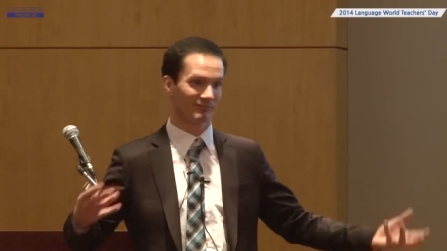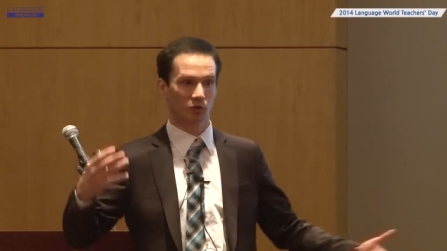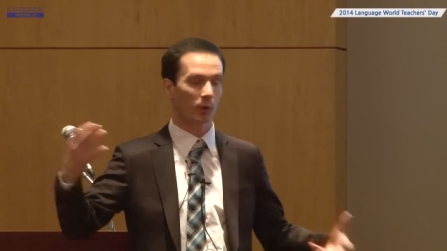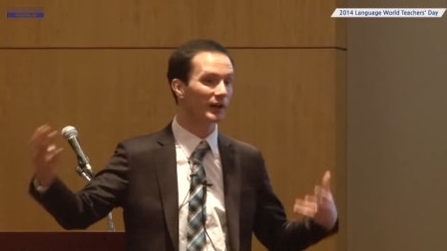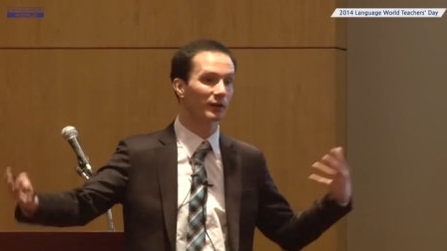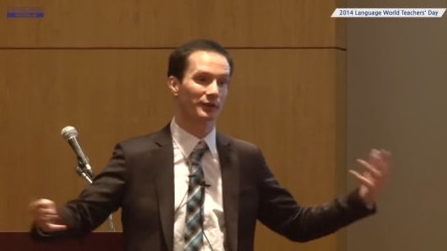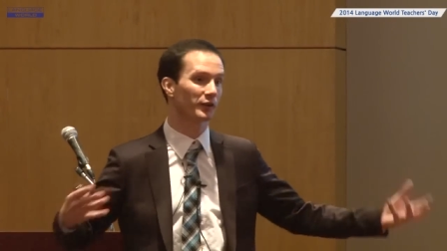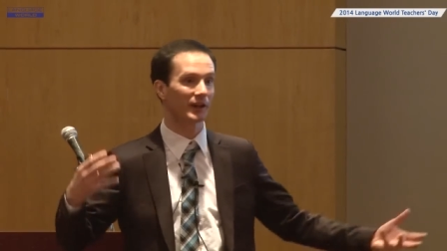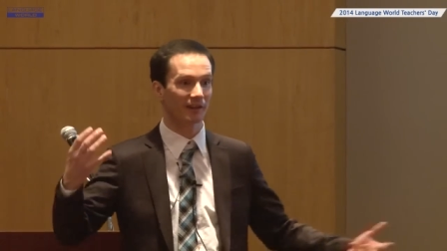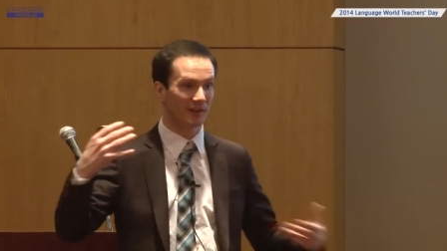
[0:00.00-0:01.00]
20 or
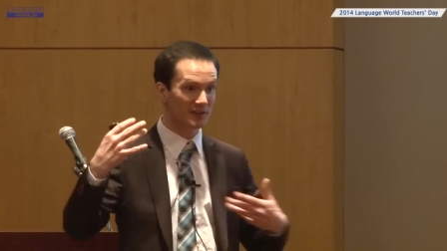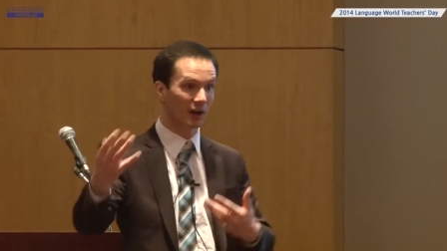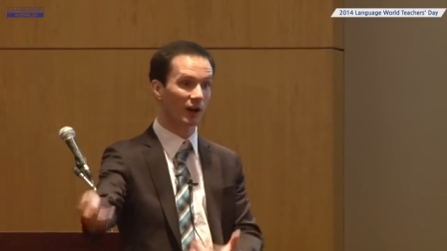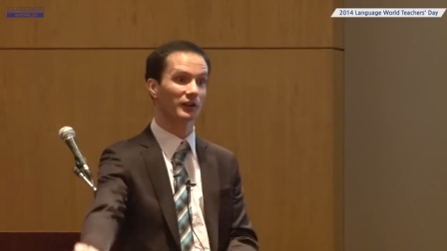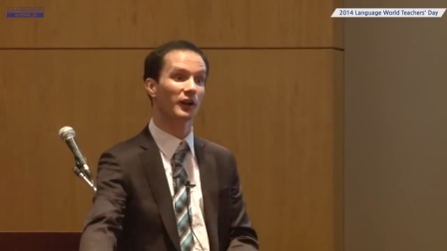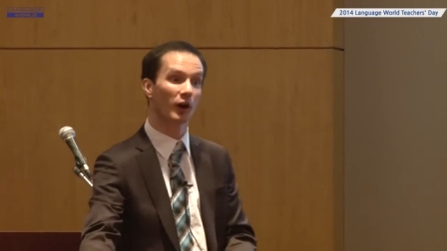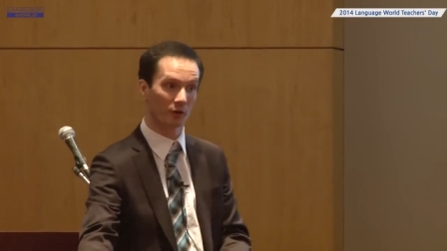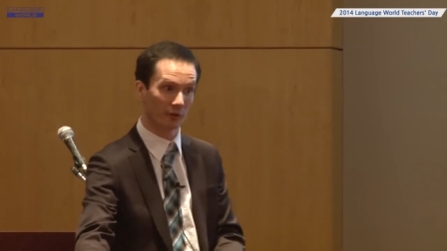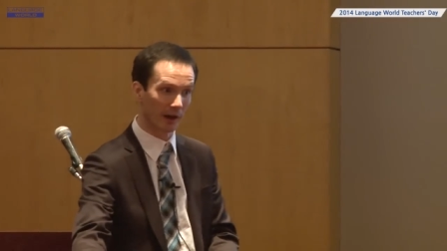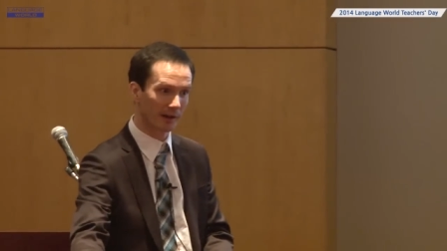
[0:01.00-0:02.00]
30 in this talk alone,
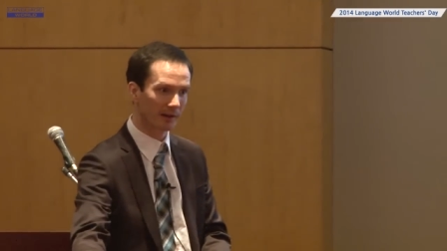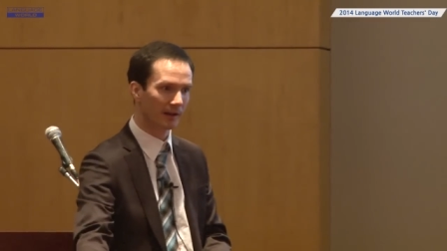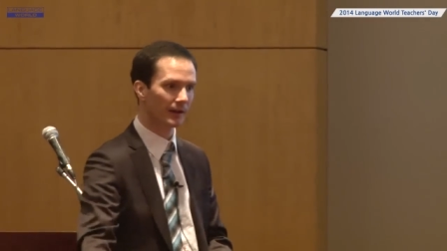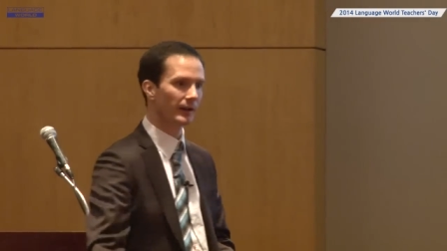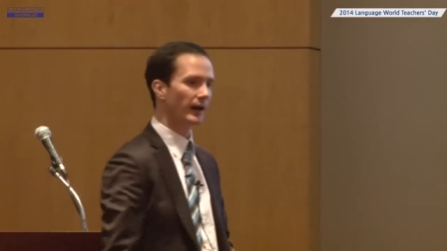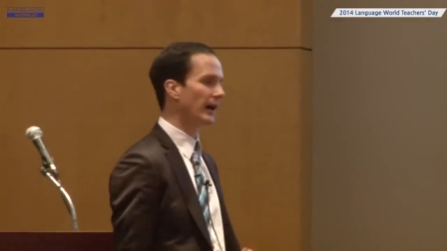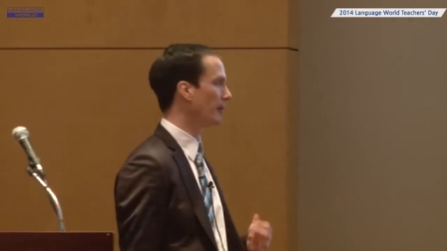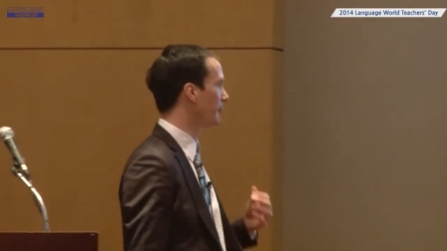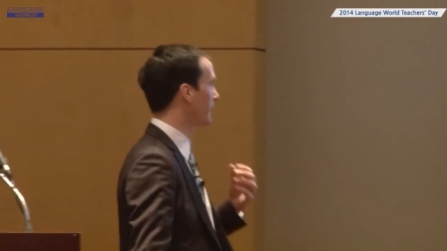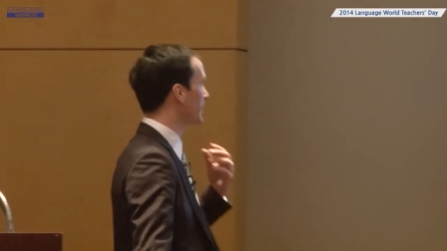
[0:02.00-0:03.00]
right?
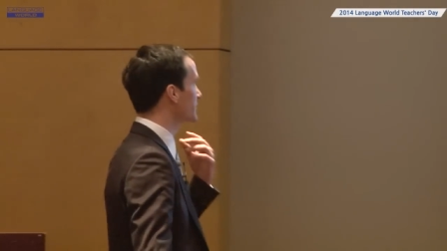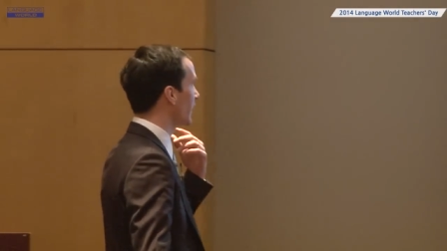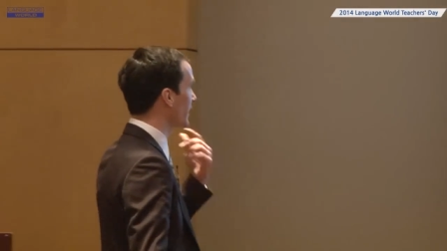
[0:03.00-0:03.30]
But it's not